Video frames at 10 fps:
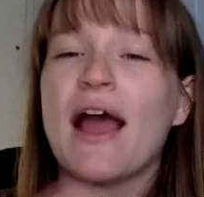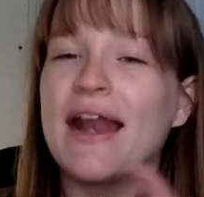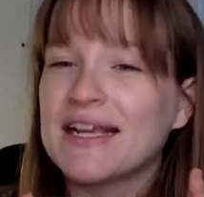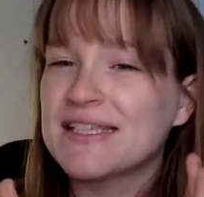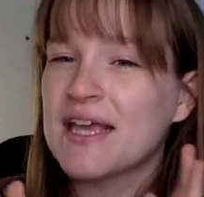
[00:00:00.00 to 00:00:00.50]

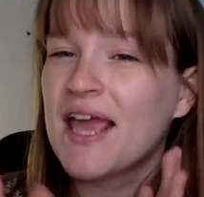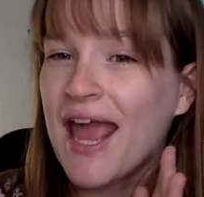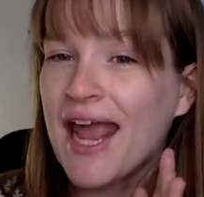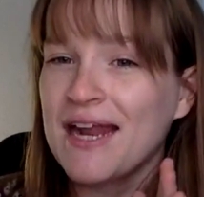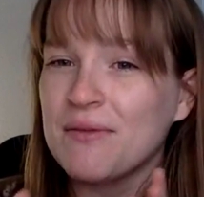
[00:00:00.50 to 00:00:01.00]
And I say
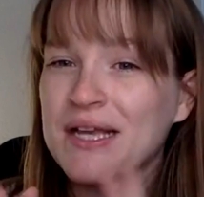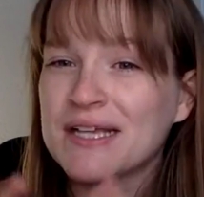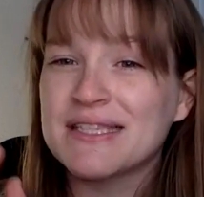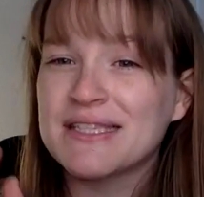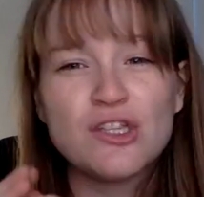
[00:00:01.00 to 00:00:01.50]
8 because
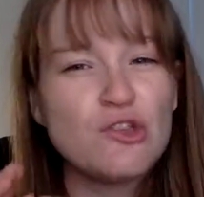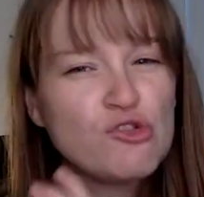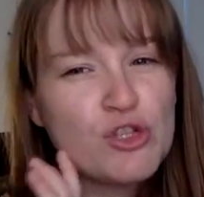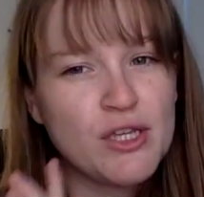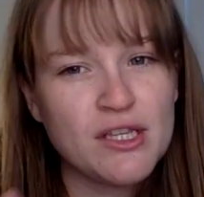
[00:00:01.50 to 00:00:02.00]
that's
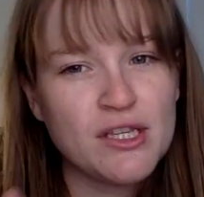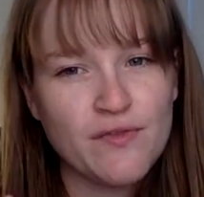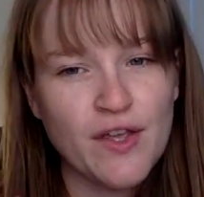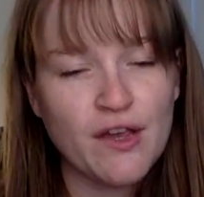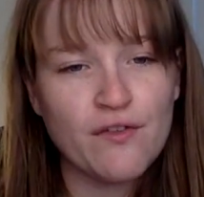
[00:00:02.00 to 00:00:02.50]
usually a
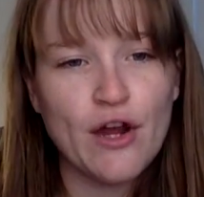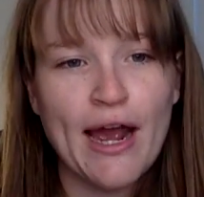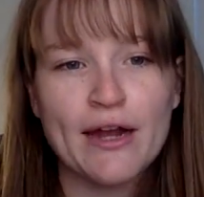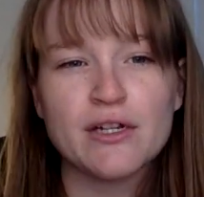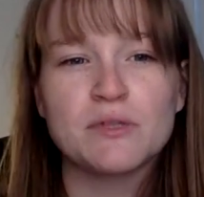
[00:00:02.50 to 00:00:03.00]
serving of
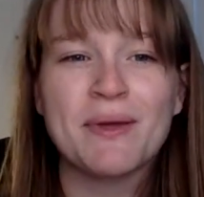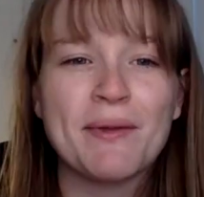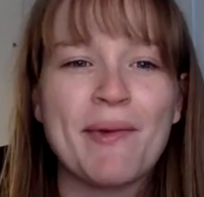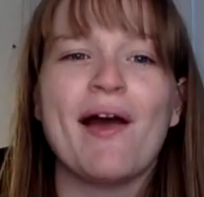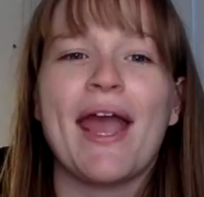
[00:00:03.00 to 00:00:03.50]
crackers, but
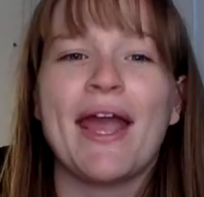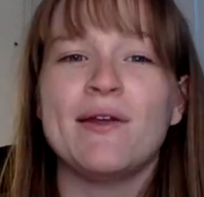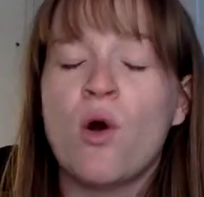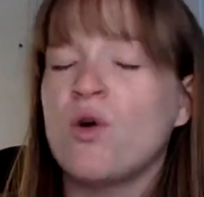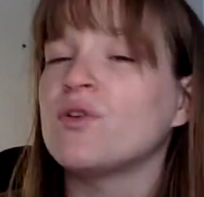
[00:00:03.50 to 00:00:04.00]
about 8
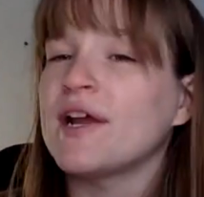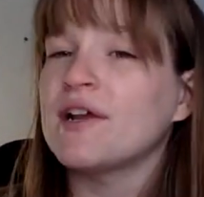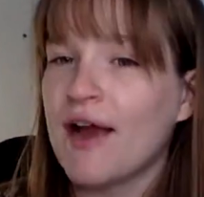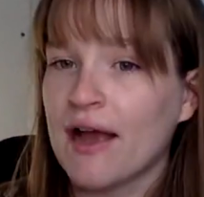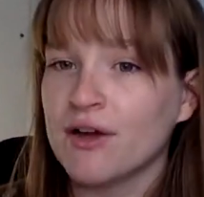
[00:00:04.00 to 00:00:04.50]
whole grain
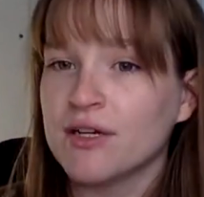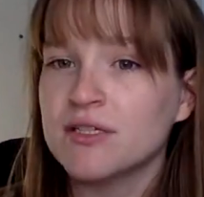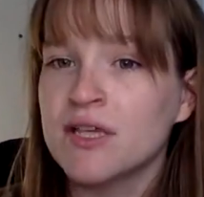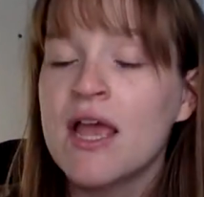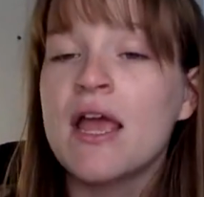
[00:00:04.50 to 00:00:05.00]

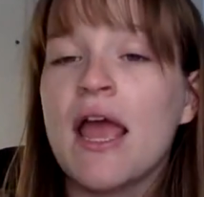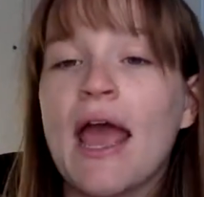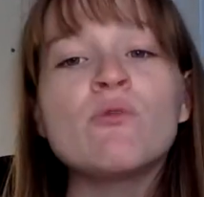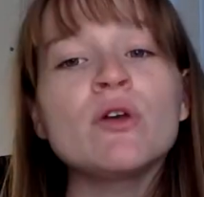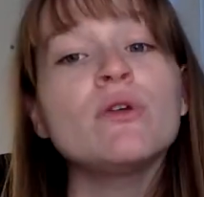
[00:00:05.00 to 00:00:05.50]
crackers.
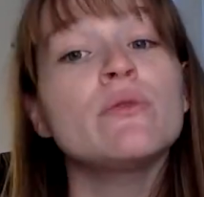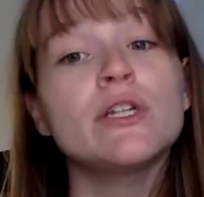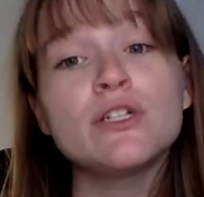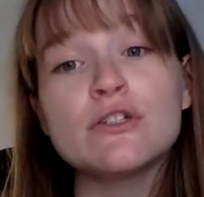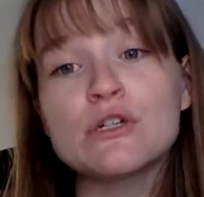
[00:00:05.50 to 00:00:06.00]
And what you
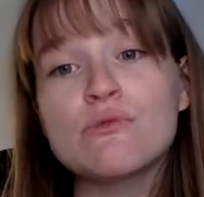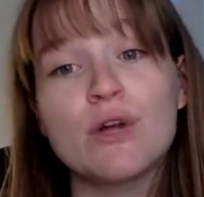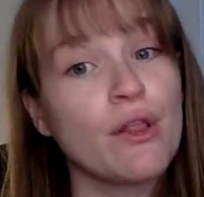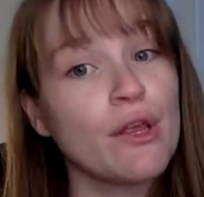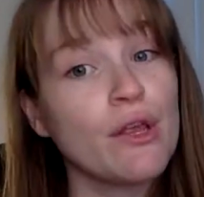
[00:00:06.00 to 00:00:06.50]
want to do is you'll
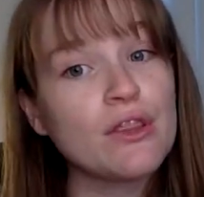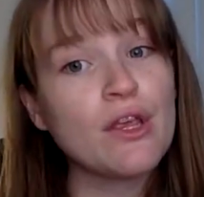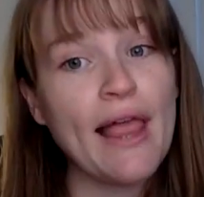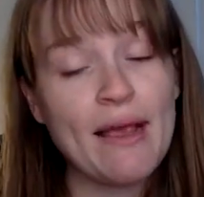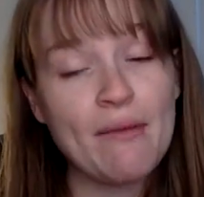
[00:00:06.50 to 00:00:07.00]
want to look at the
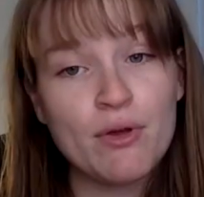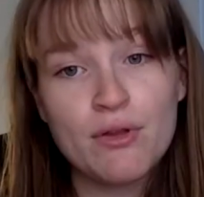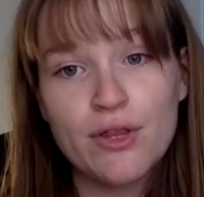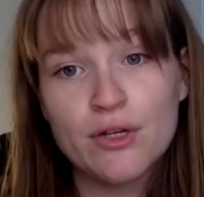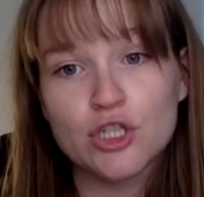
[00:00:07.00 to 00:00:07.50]

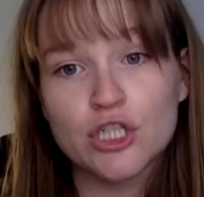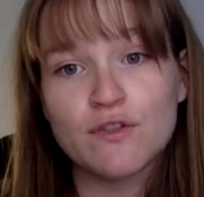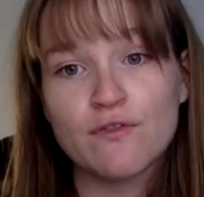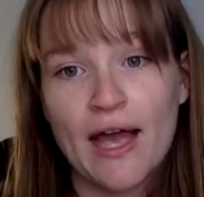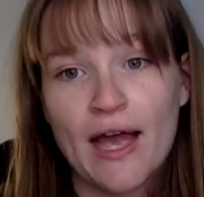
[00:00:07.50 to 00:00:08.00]
label, the
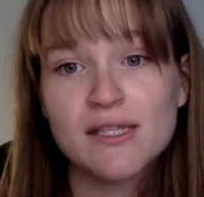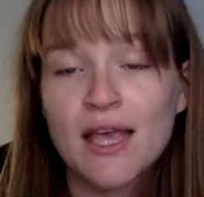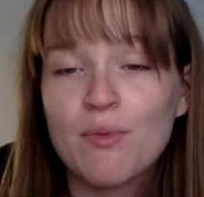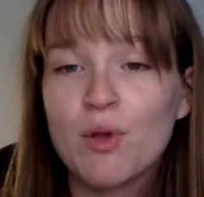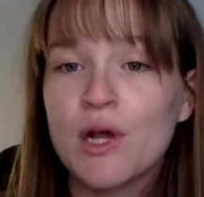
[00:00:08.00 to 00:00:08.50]
nutrition facts
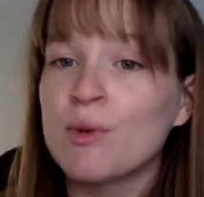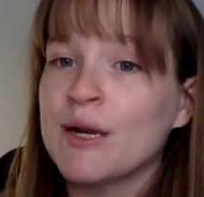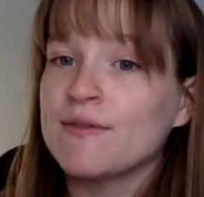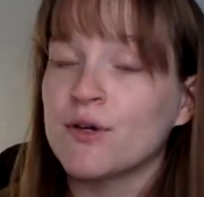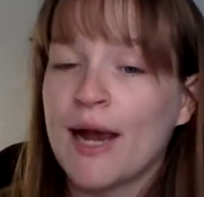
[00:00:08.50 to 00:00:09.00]
label on
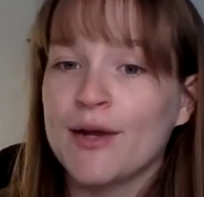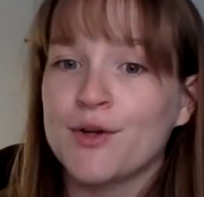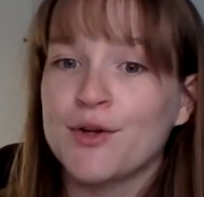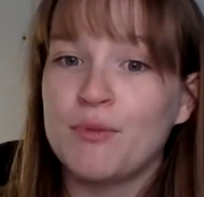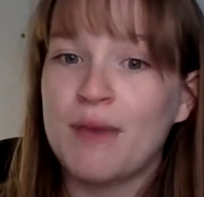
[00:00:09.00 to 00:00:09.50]
whatever
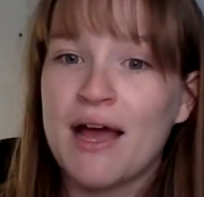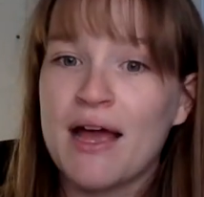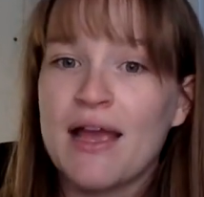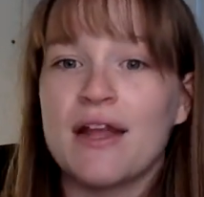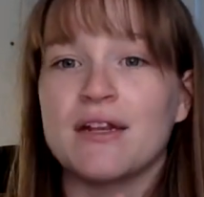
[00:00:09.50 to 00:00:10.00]
cracker you
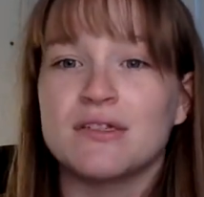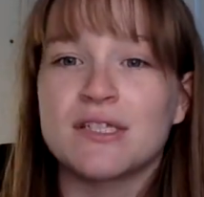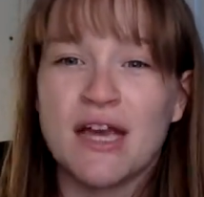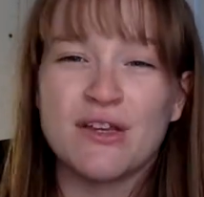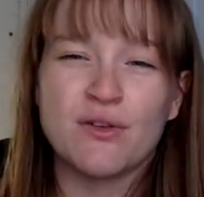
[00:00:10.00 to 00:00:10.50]
buy, and it'll
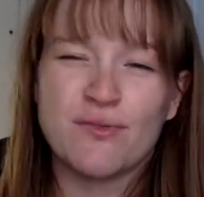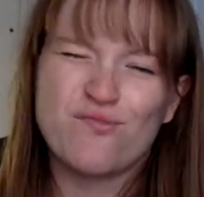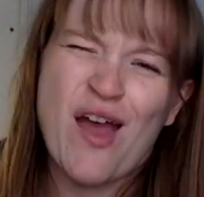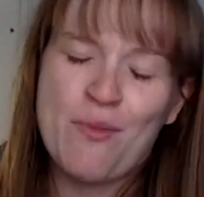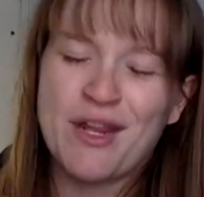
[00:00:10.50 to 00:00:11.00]
tell you
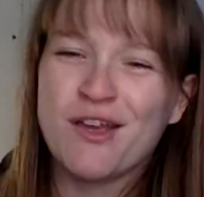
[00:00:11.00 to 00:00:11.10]
how many